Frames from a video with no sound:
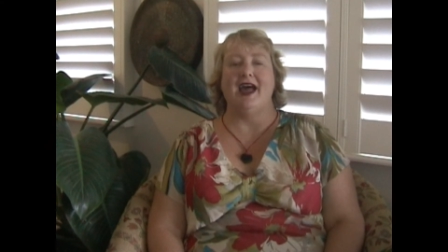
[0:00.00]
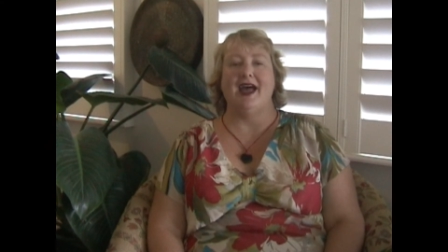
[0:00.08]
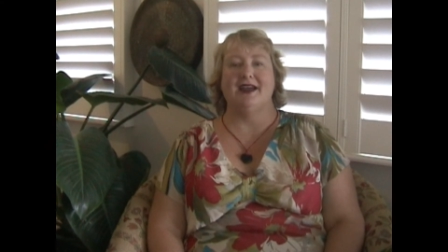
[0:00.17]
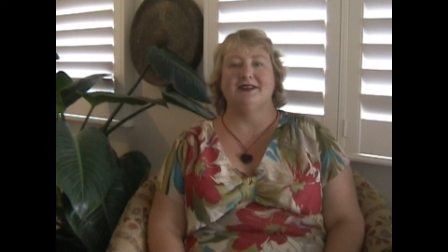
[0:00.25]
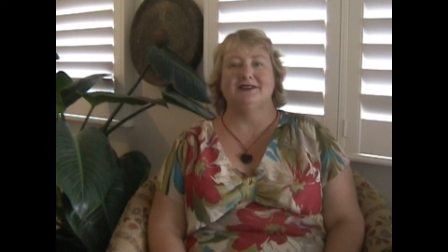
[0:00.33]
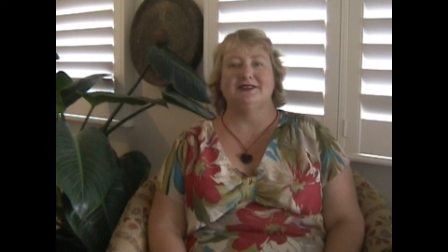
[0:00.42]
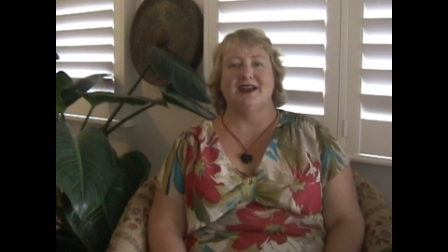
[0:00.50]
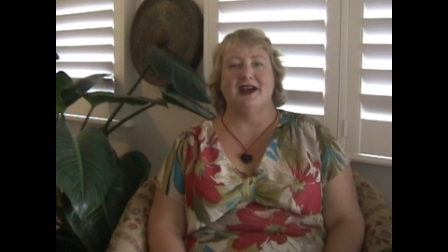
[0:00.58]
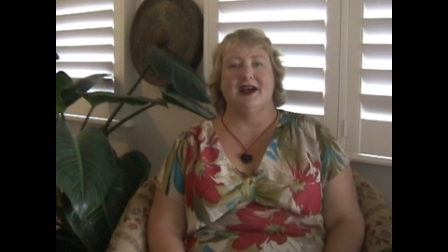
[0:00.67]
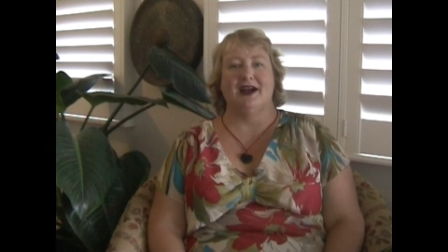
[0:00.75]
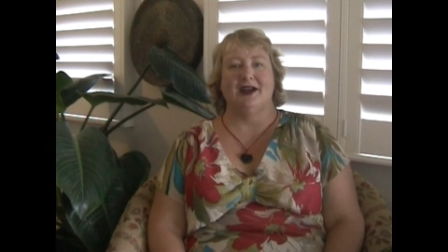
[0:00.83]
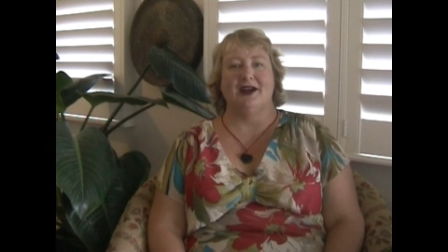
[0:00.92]
And
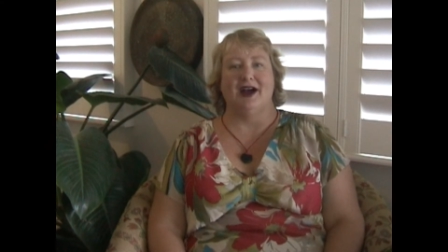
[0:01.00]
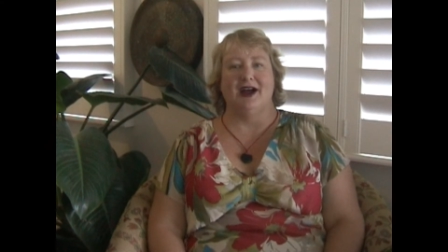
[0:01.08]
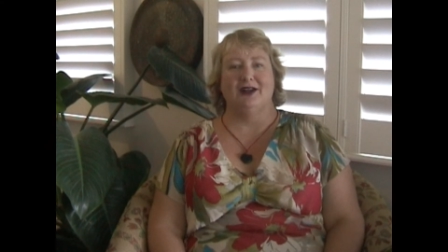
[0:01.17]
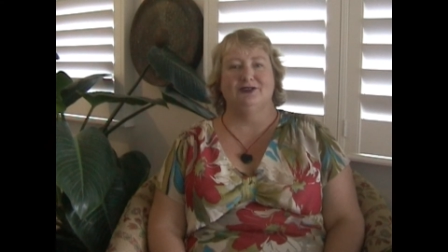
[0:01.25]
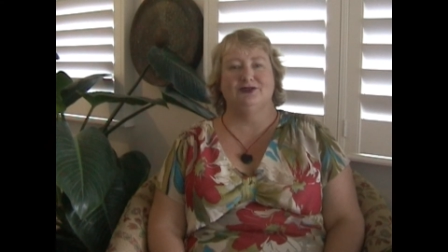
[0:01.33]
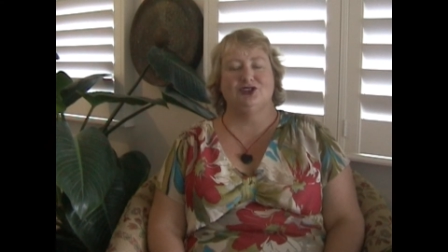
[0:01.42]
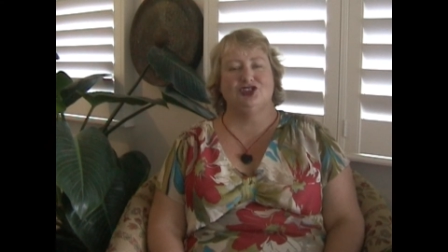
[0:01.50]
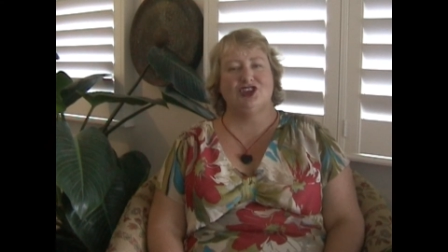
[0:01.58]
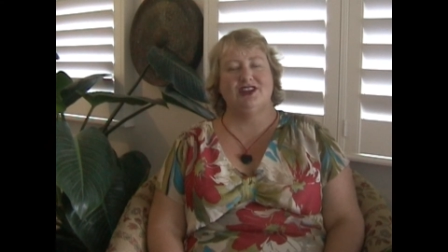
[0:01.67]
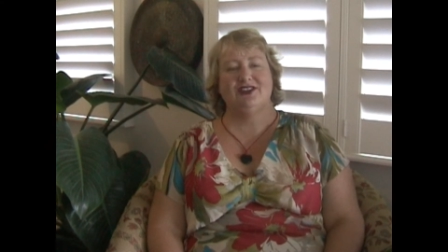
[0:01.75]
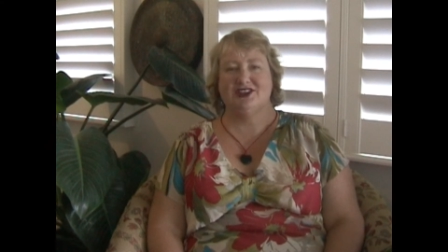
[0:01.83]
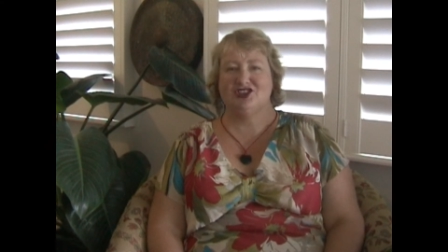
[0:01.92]

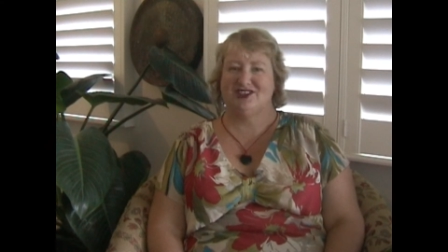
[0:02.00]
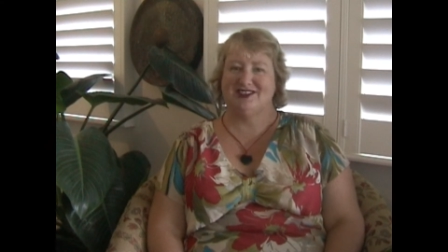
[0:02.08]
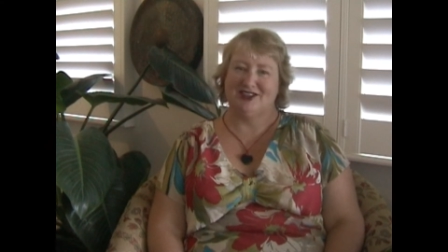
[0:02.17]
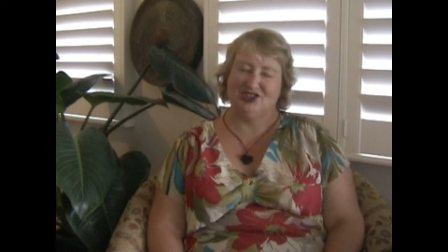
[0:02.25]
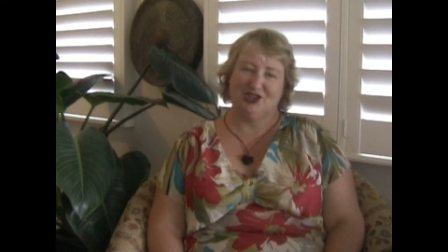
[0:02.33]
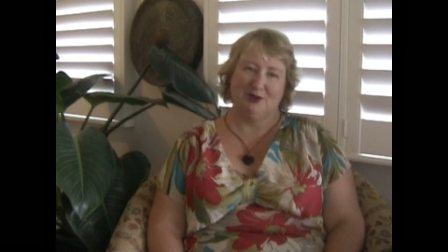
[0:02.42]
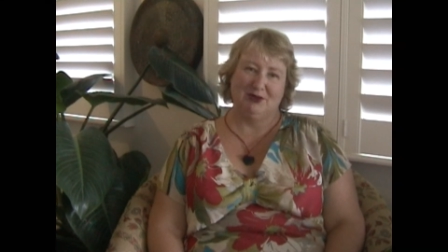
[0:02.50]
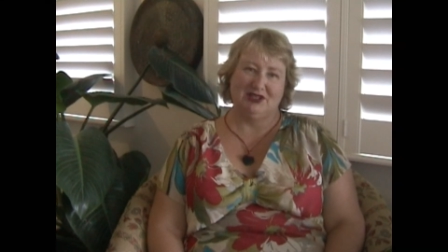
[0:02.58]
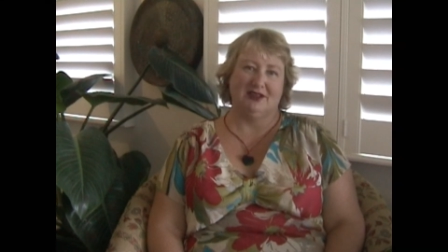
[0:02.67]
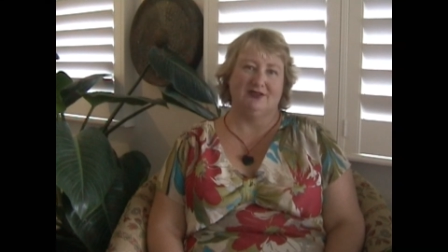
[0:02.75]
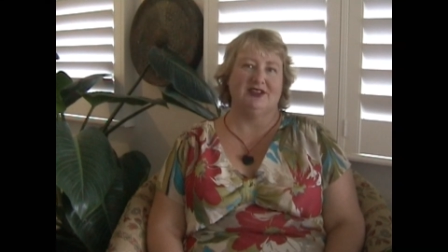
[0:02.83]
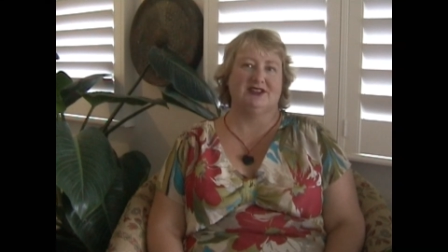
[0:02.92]
she thinks she's actually
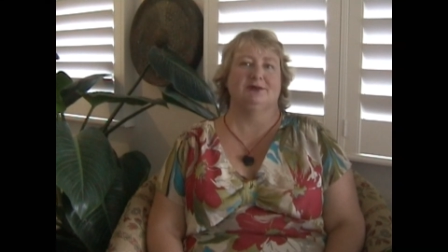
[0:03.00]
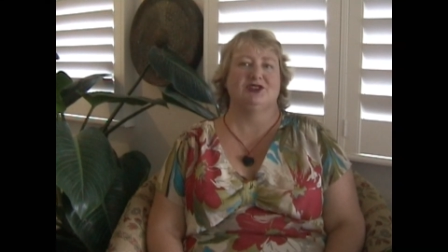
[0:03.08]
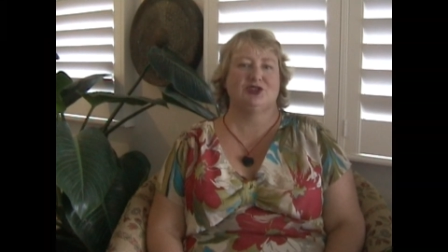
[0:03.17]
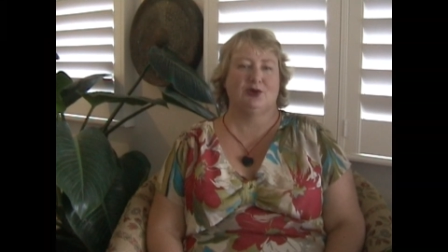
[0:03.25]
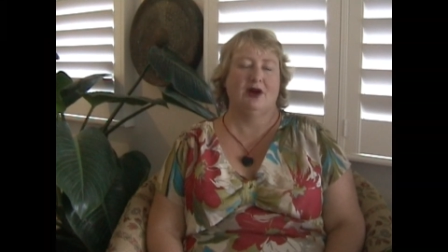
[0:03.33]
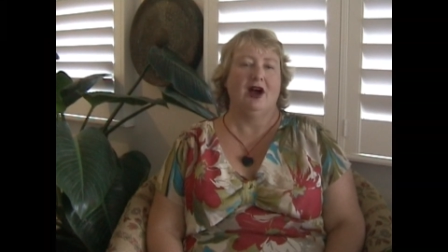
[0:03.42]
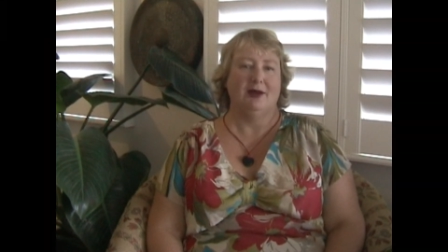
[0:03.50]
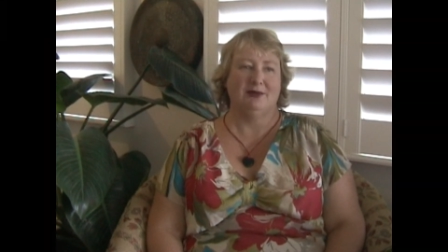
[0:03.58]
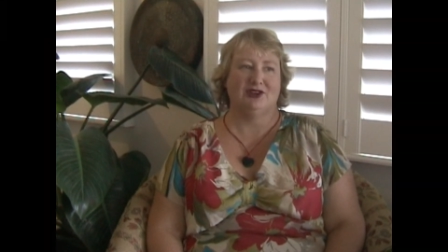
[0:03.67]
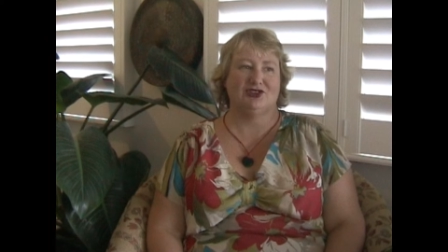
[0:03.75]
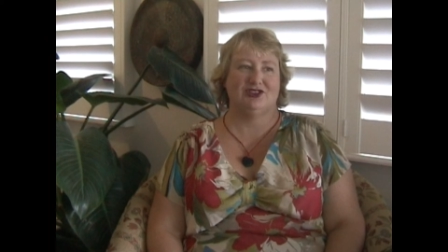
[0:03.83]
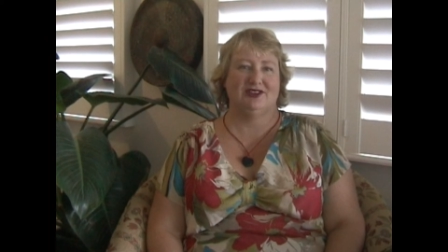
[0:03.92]
committing a victimless crime
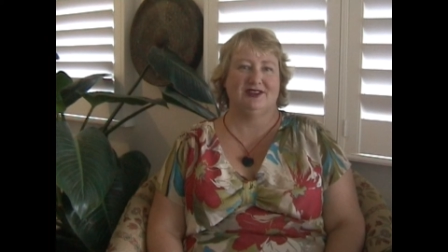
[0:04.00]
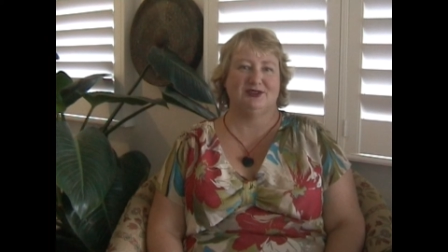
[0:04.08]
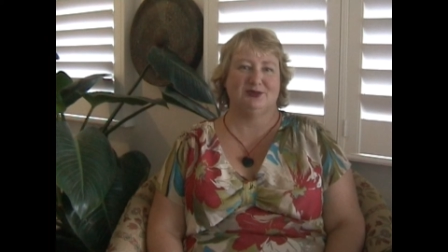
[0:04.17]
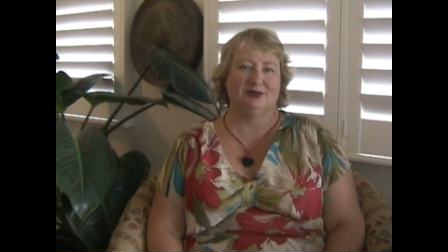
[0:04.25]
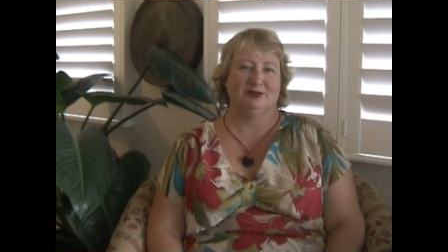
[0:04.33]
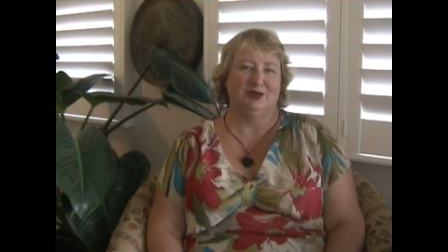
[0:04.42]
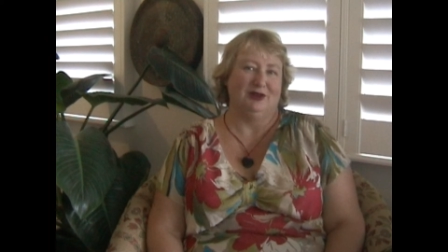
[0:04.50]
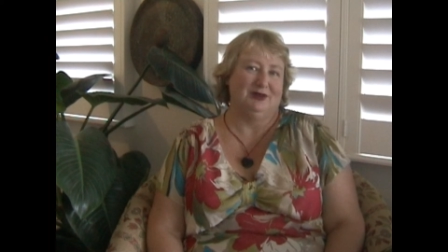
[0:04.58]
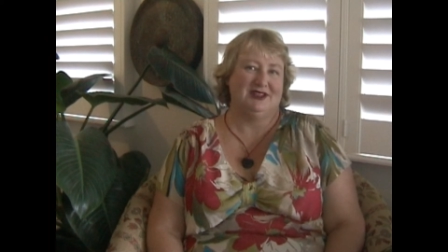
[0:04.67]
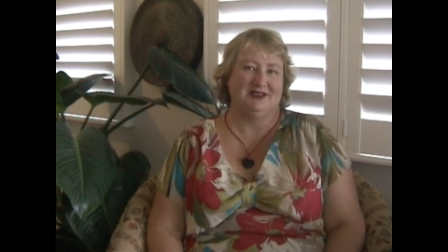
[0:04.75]
because she thinks, well, you know,